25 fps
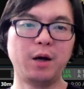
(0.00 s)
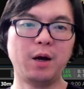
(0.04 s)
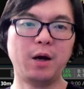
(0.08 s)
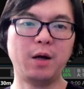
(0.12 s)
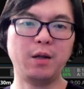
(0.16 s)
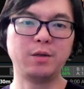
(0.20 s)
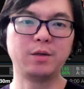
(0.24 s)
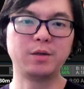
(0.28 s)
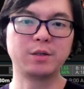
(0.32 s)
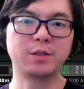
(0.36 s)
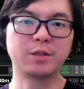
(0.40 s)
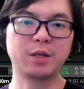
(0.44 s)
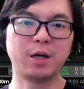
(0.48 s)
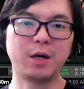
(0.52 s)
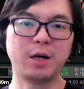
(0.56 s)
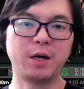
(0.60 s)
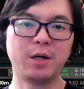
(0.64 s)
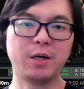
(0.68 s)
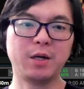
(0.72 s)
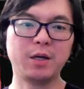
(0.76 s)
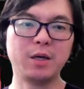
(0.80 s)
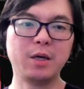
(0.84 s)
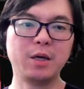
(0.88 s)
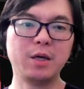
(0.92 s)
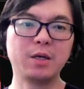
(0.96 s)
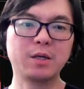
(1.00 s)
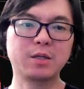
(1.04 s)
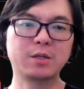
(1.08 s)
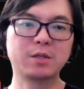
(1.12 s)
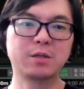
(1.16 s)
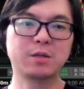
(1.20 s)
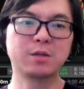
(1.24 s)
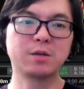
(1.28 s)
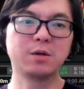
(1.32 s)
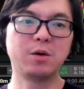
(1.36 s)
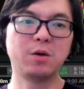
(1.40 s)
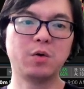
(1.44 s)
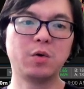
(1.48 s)
other side
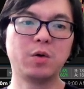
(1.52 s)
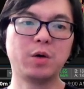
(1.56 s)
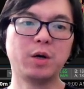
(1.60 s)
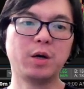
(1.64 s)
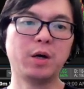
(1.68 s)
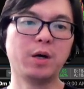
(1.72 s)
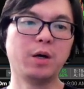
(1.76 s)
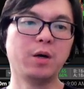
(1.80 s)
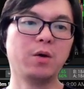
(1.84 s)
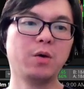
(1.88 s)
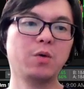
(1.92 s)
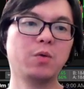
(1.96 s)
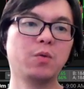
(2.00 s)
is, okay,